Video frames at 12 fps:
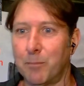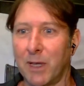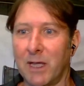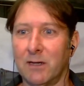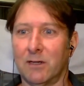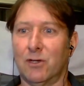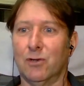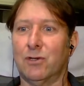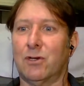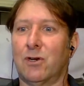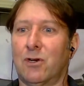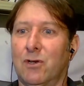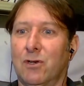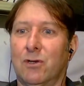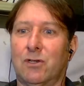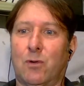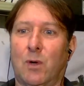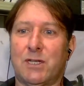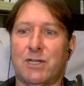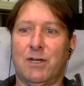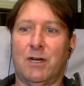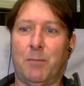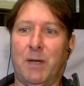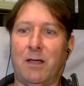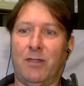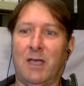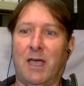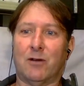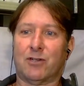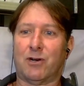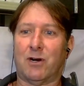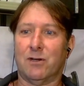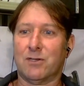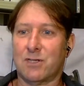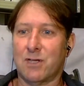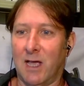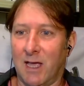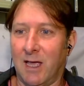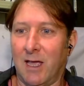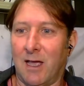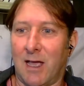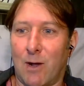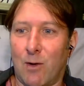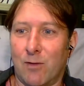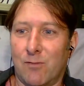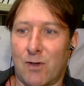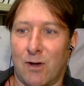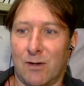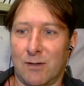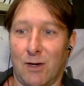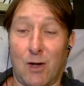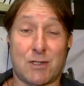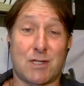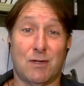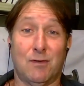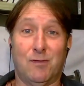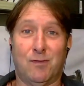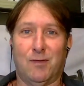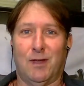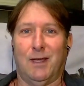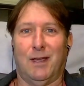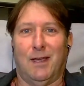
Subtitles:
Ben, good question about the outros, how I've got lots of